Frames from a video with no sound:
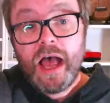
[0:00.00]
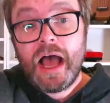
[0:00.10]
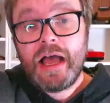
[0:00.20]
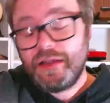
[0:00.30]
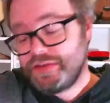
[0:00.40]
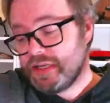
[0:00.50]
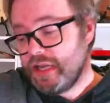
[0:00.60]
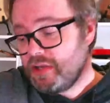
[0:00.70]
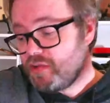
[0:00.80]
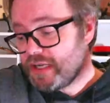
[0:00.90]
And
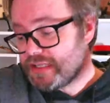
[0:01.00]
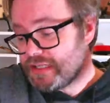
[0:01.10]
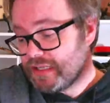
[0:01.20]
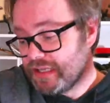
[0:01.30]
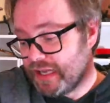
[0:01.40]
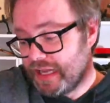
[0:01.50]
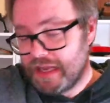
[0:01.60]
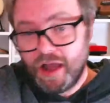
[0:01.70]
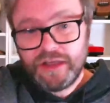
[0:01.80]
interestingly,